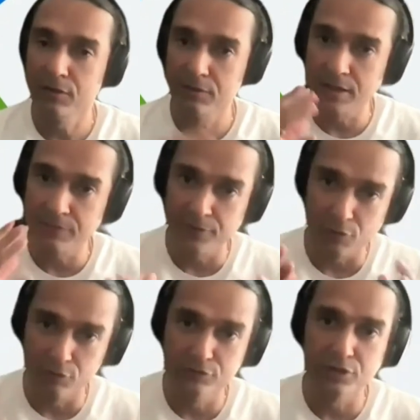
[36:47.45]
they
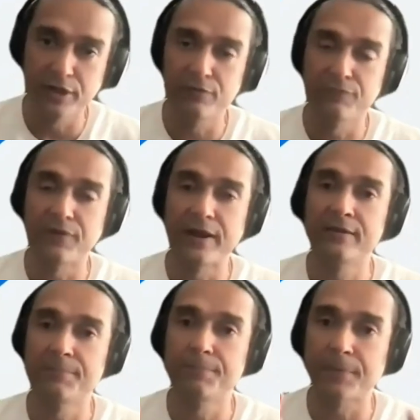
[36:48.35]
will also need to
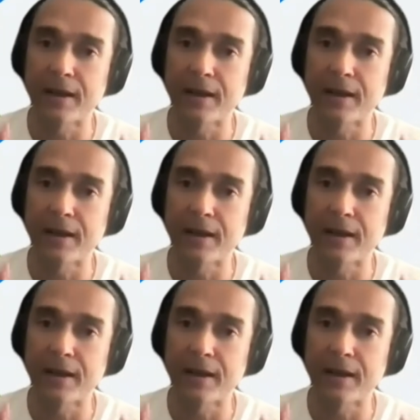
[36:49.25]
find the